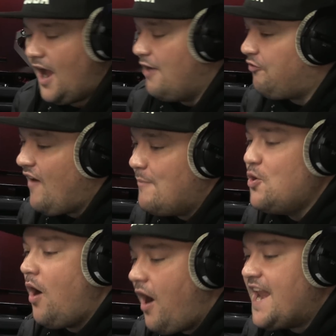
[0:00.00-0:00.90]
Hey, fam,
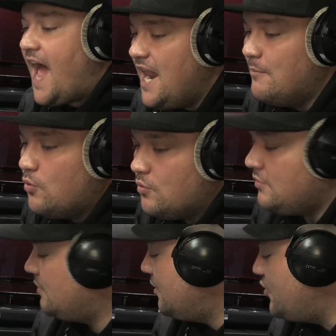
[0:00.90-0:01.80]
you are an animal.
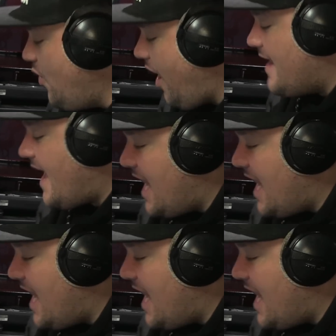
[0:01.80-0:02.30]
You are an